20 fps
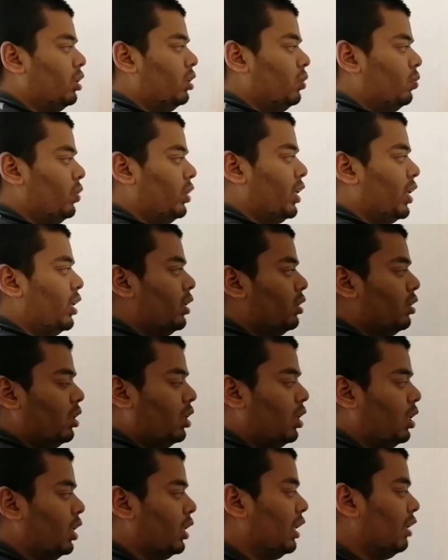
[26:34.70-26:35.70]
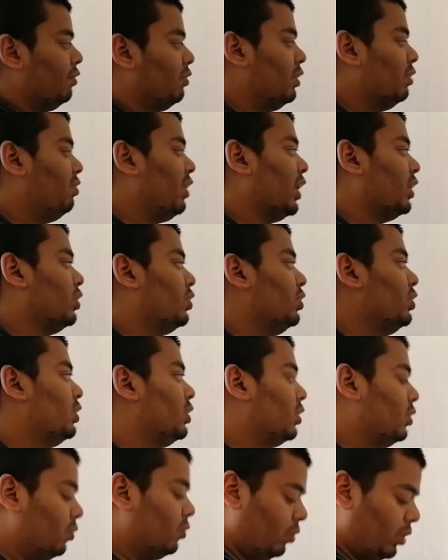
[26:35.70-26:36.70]
we can give the
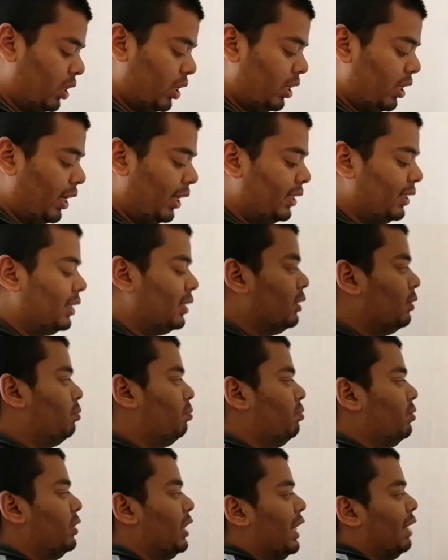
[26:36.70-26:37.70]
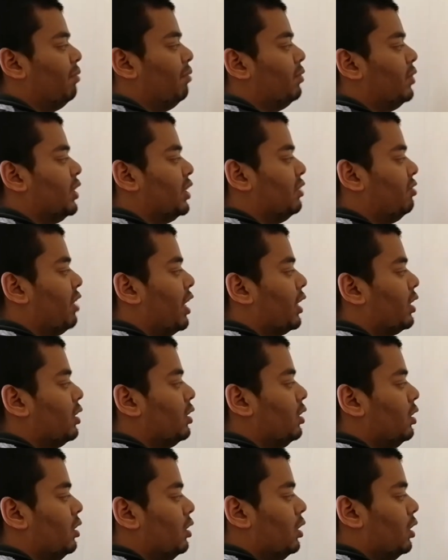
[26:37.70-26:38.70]
vectors. Let's name this
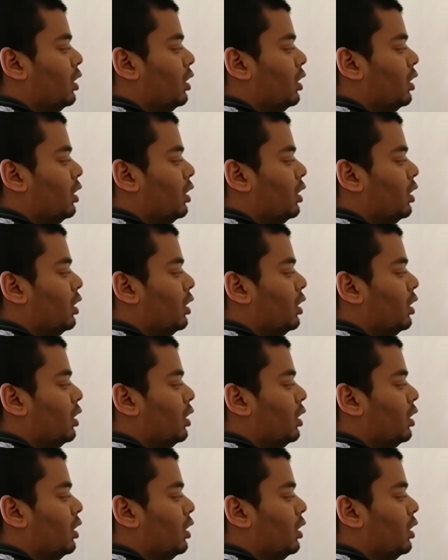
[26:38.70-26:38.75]
vector